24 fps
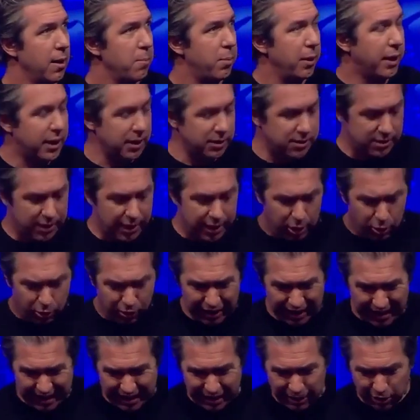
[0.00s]
because they are
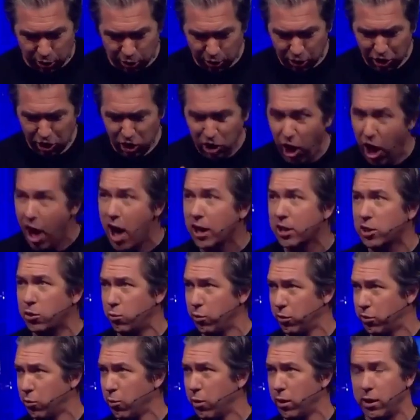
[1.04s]
interlocked
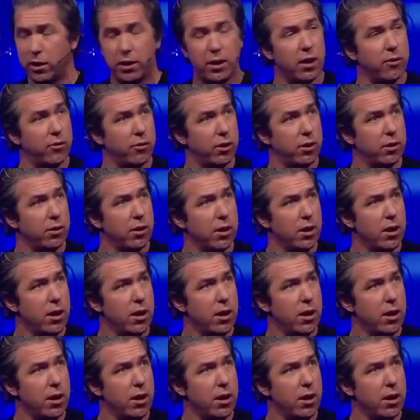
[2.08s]
with one another.